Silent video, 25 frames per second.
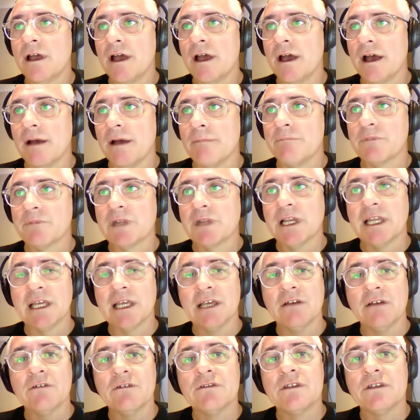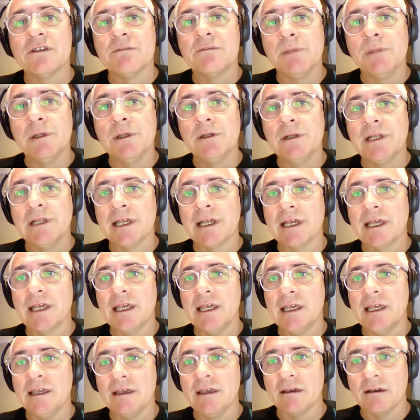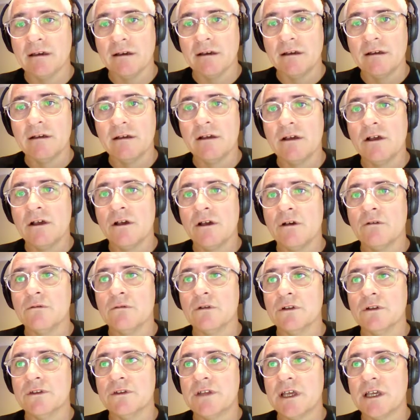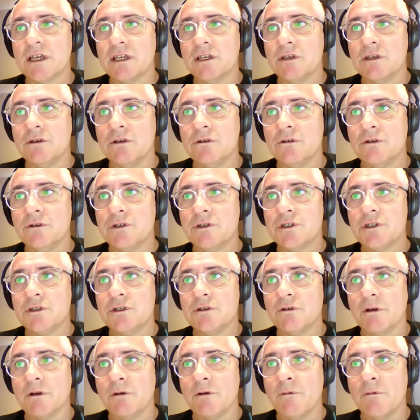clicking on this blue link here will take you to a web